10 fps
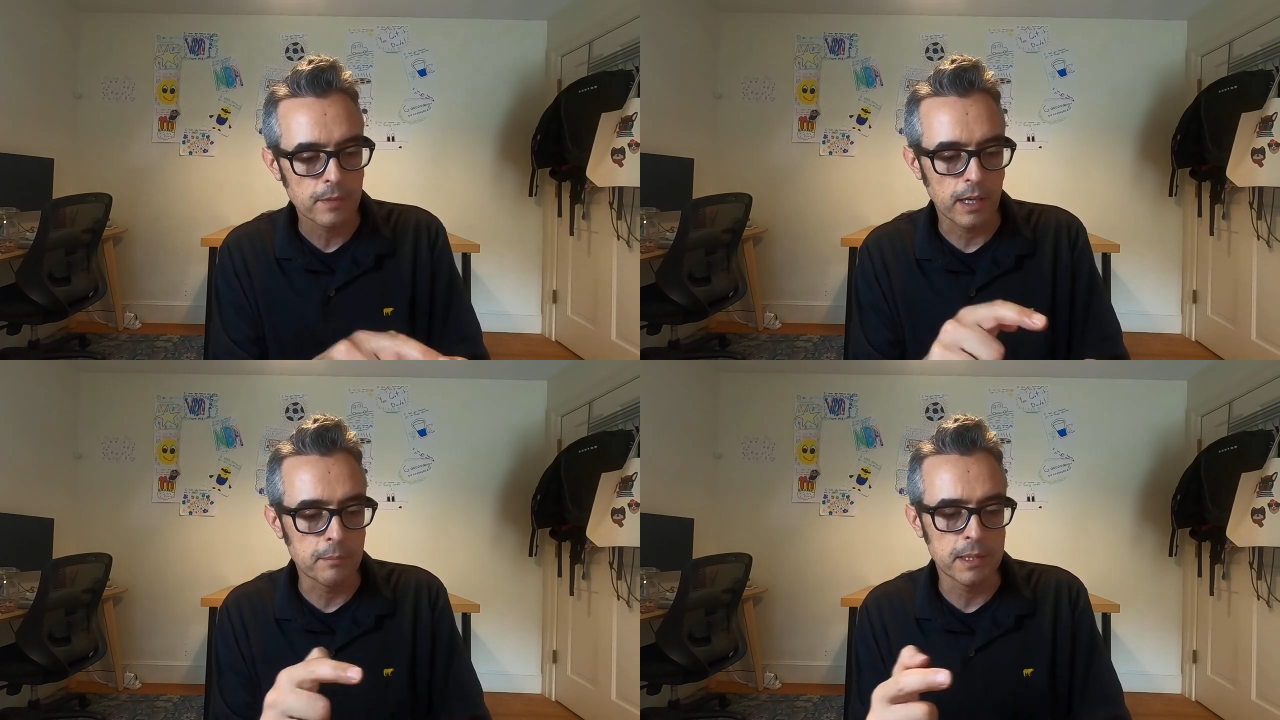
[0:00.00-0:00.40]

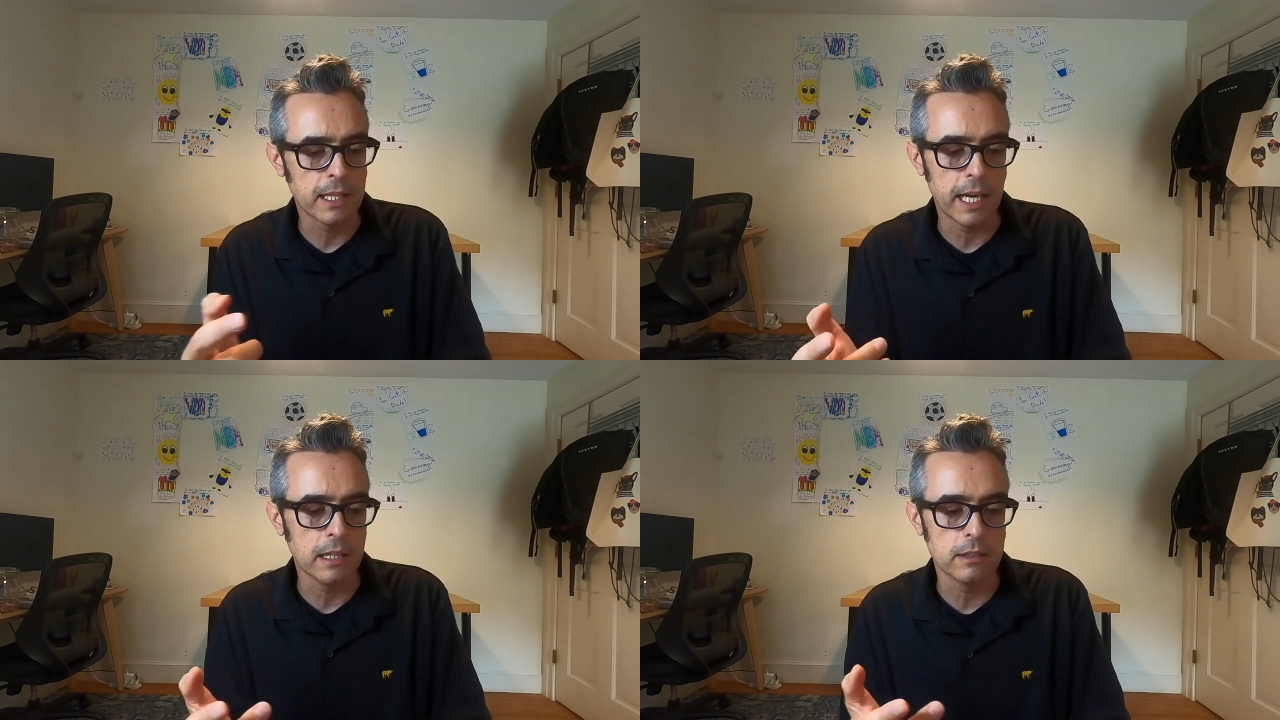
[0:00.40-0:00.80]
And,
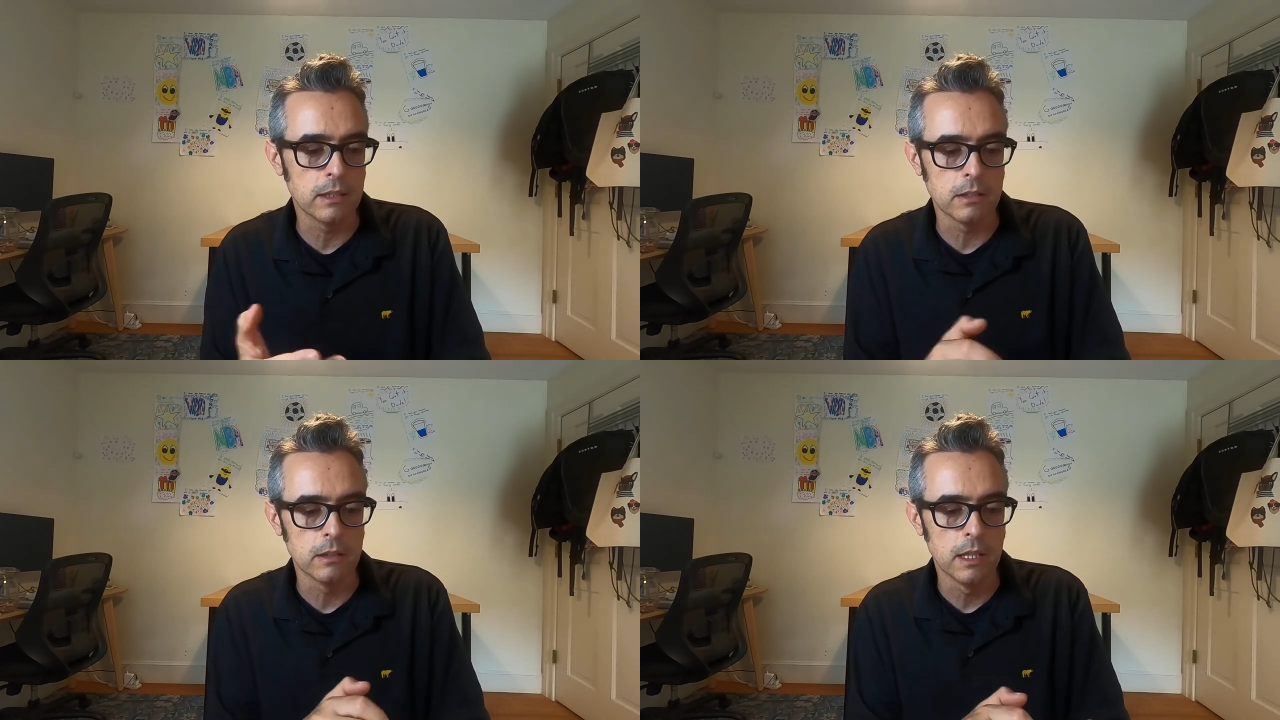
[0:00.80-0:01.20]
but I, you
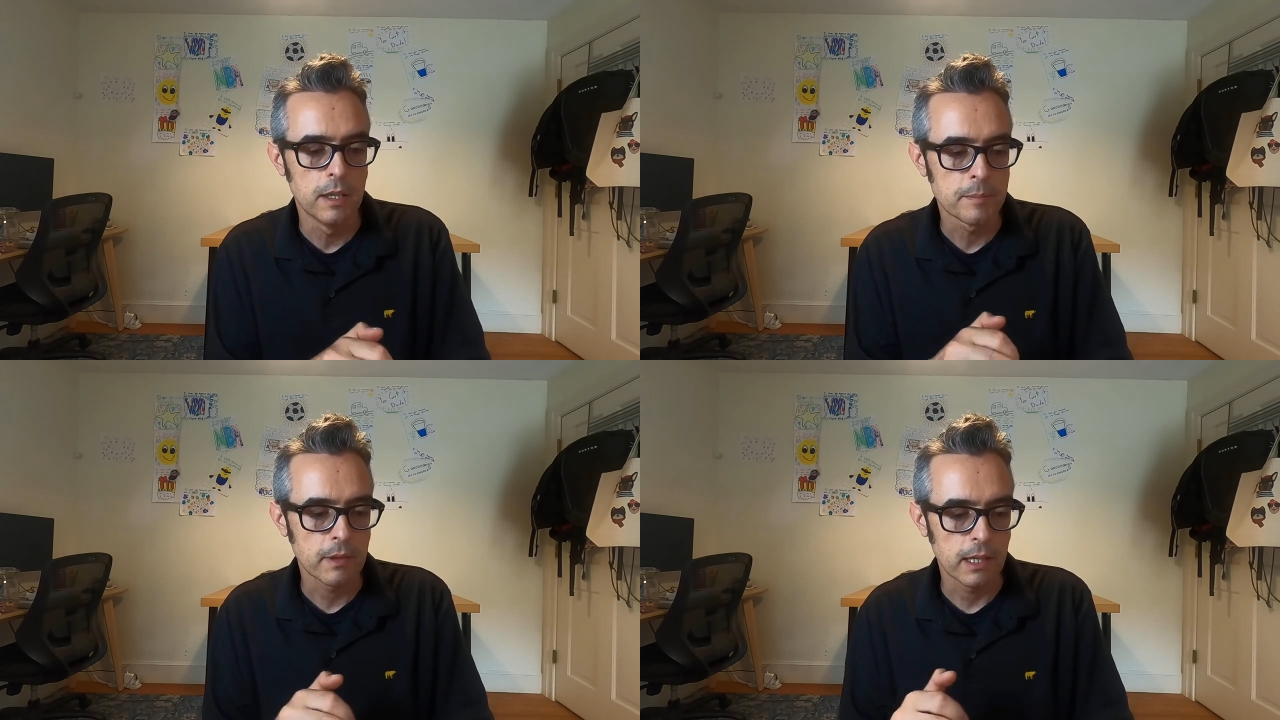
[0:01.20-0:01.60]
know,
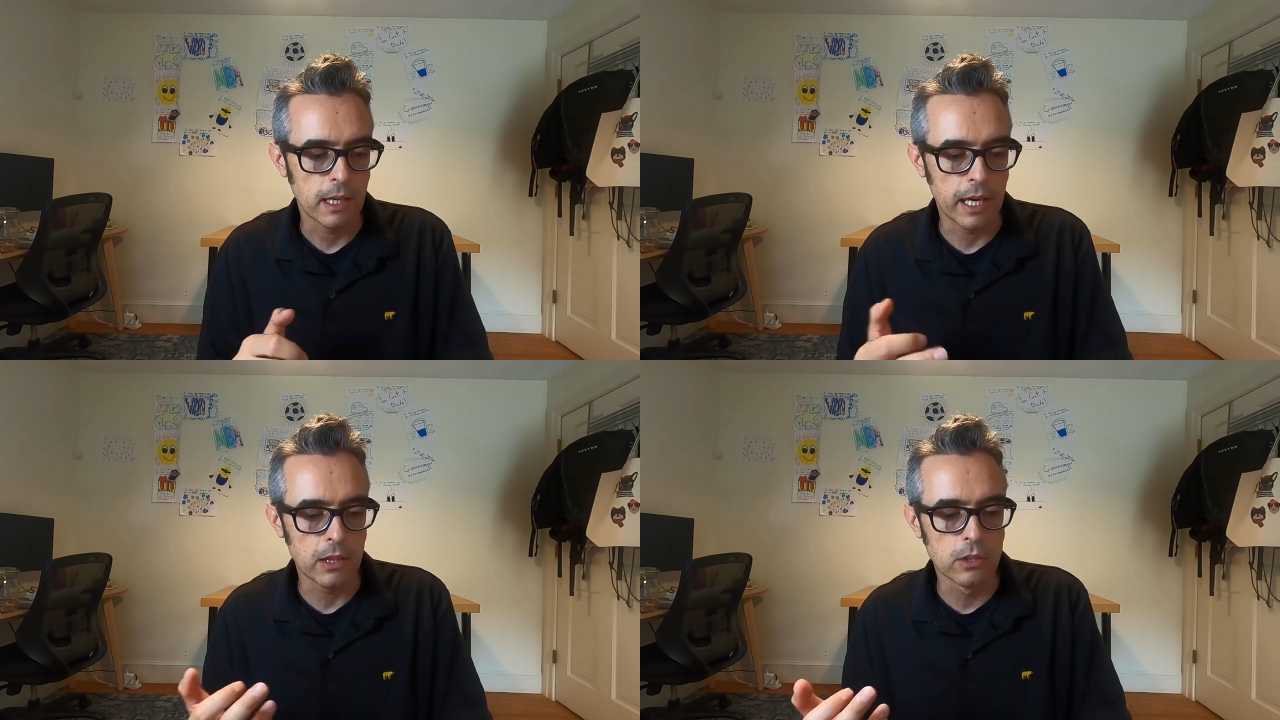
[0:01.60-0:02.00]

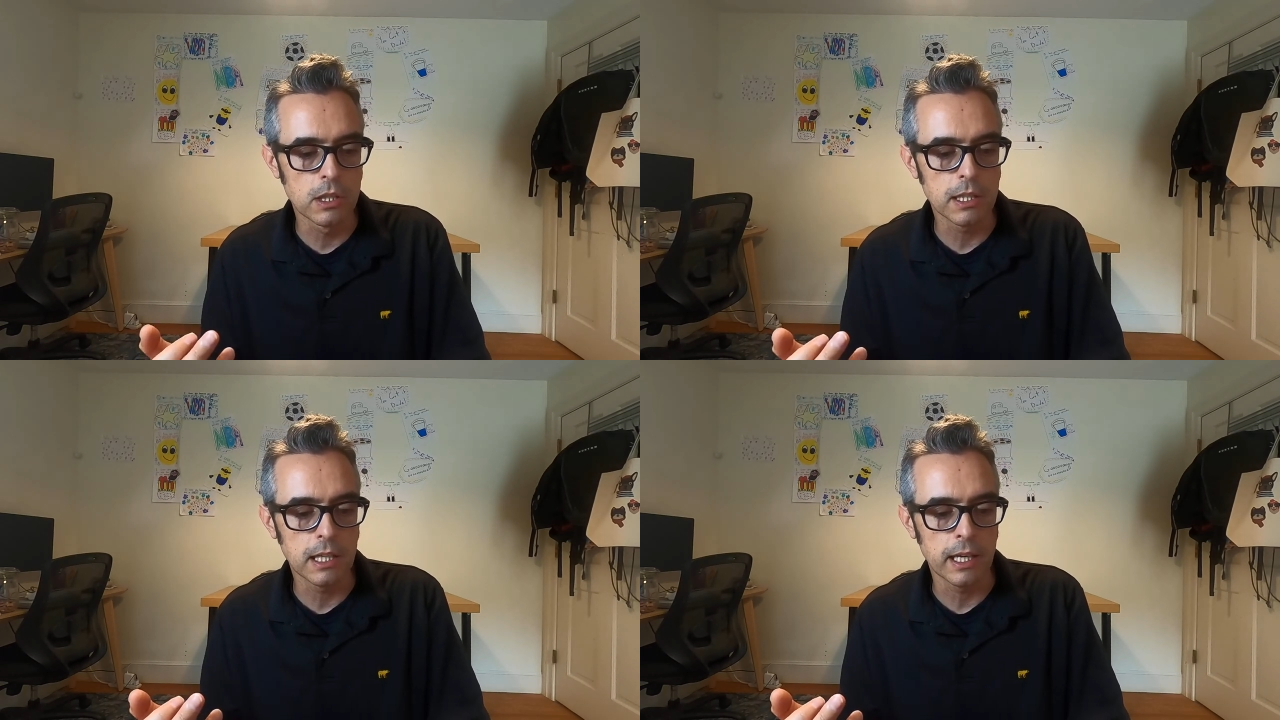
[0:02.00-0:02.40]
I
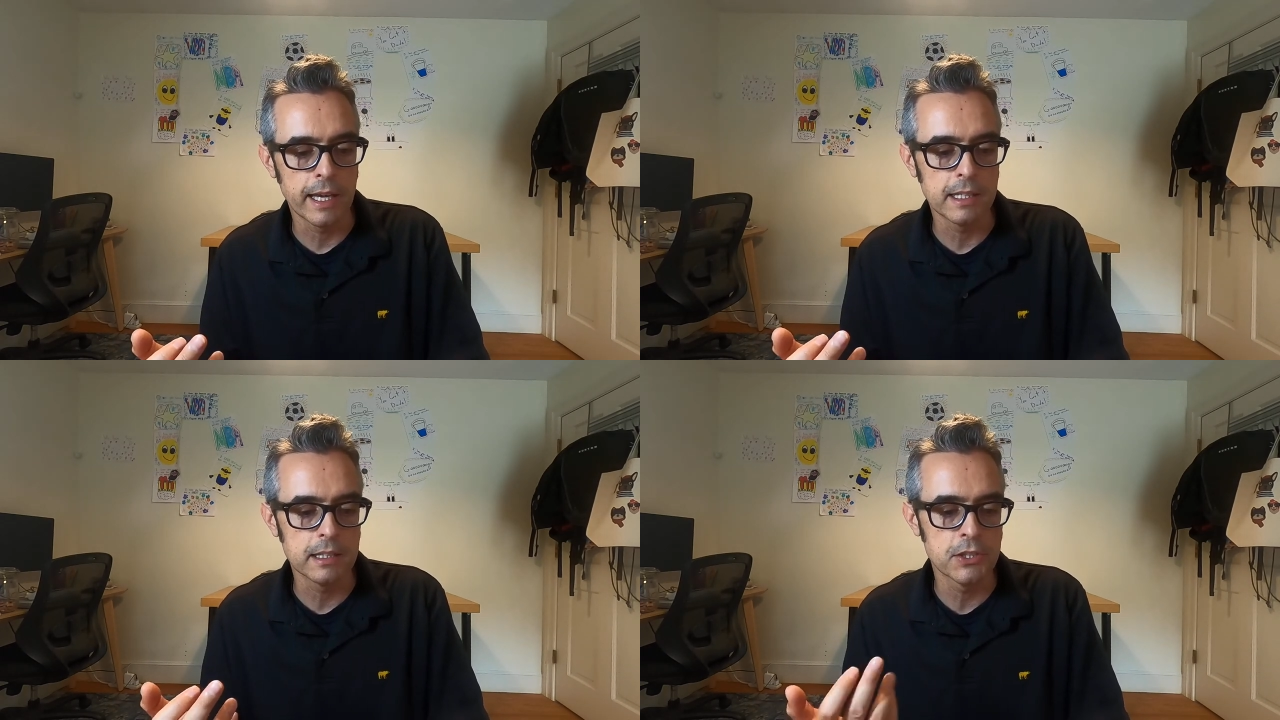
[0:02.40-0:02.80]
don't really
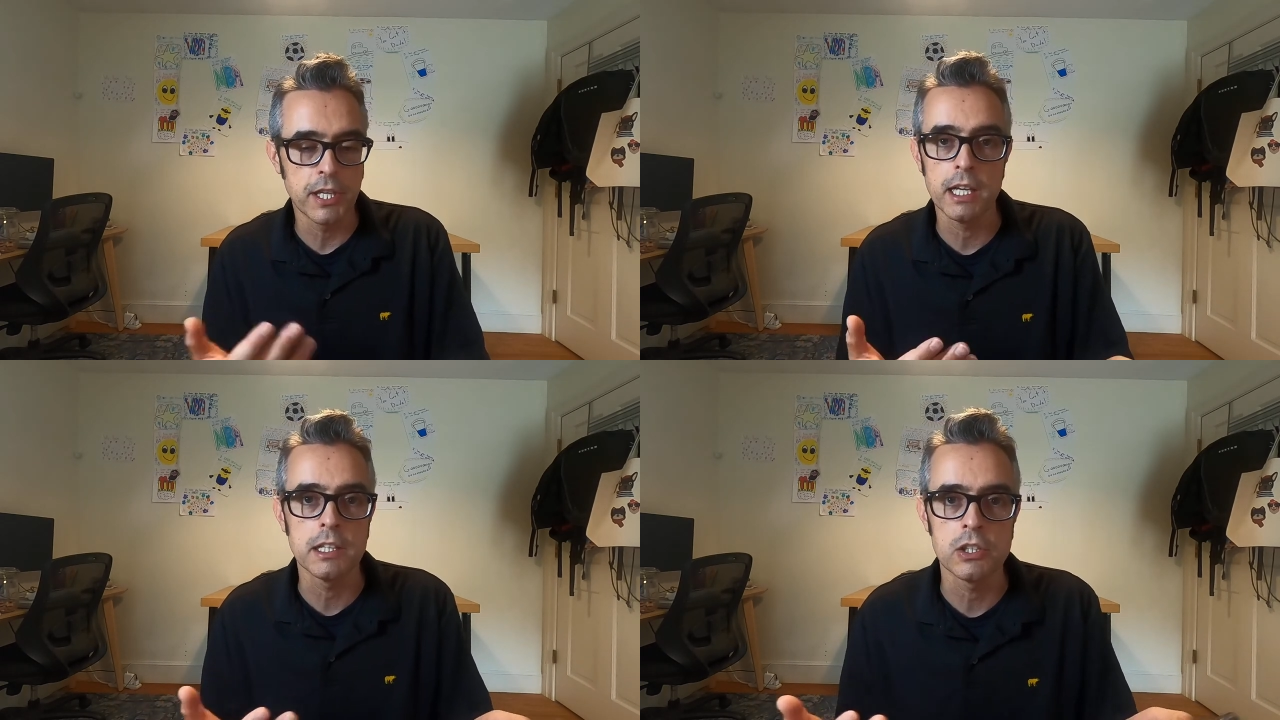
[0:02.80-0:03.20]
like
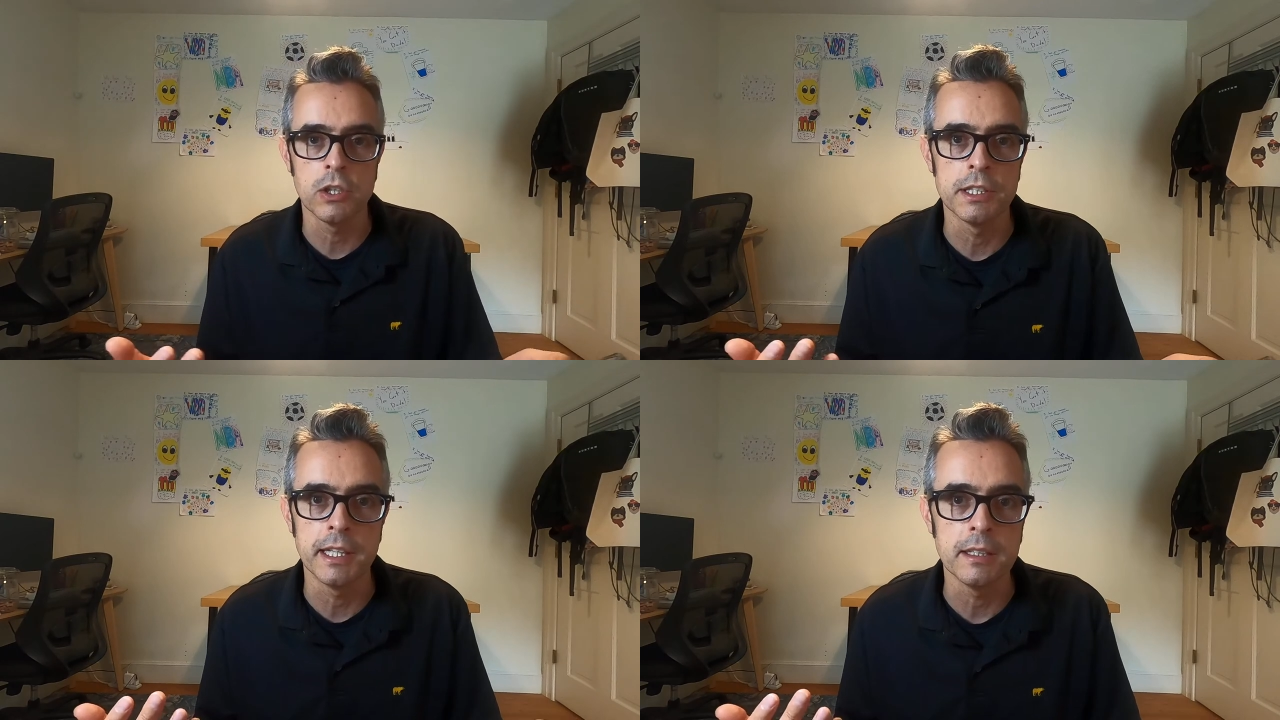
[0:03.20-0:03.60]
check this
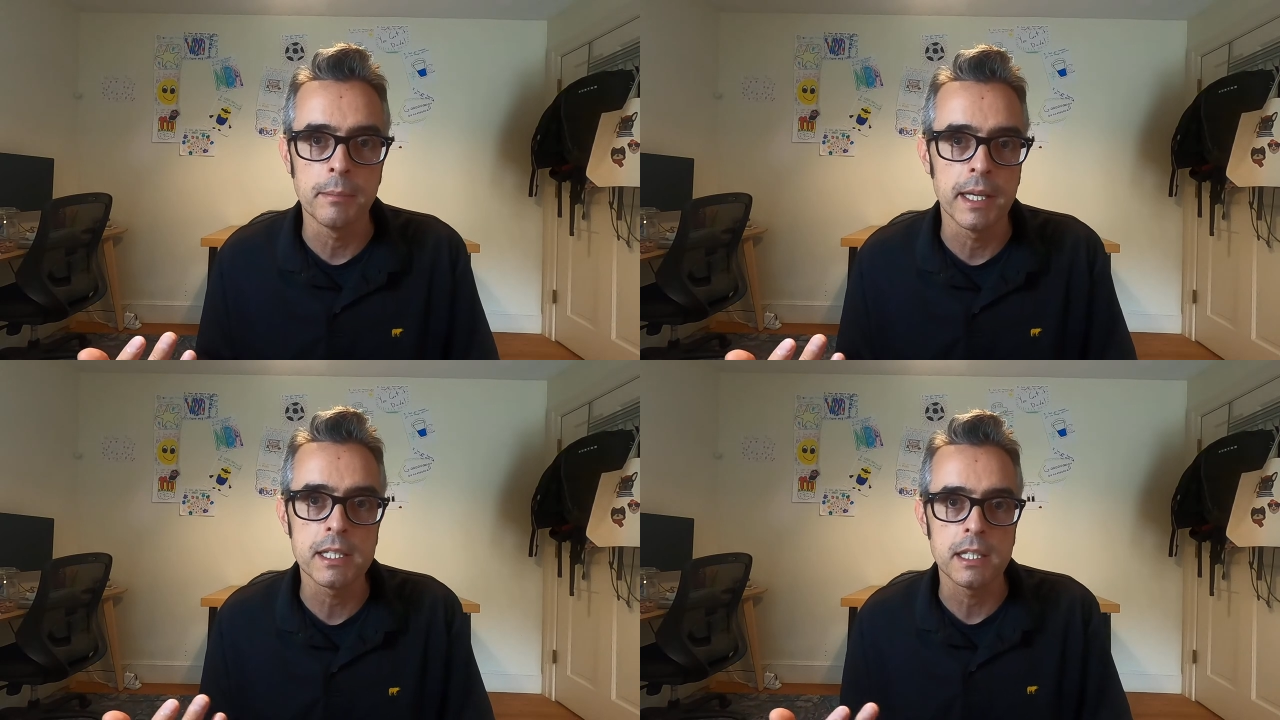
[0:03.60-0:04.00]
on a daily
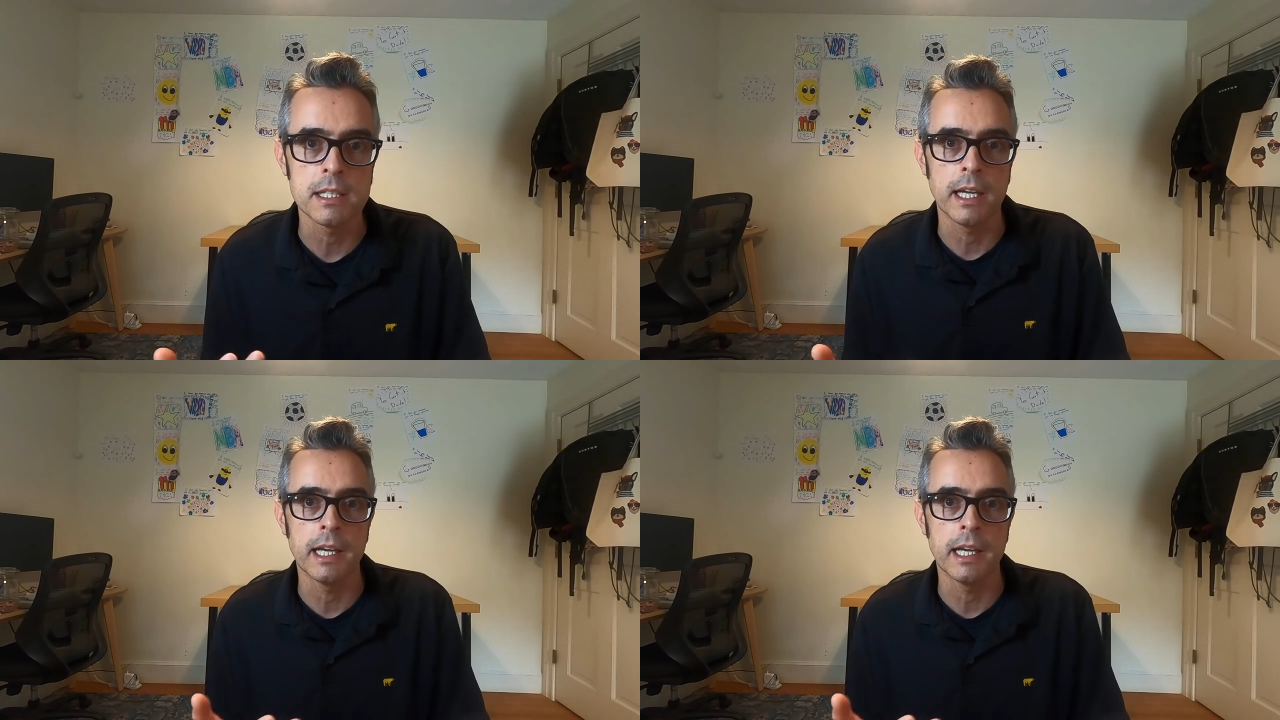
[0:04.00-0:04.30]
basis.